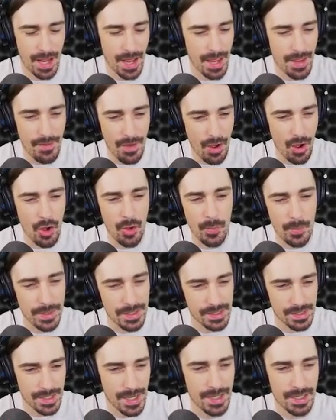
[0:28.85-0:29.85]
I
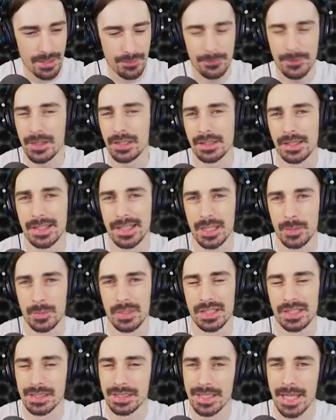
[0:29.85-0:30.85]
always kind of felt like it
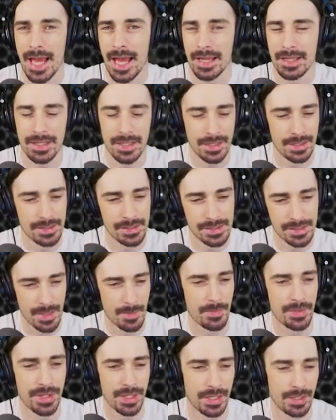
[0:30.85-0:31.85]
was lacking
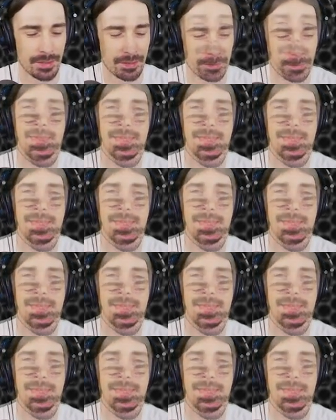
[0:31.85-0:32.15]
something.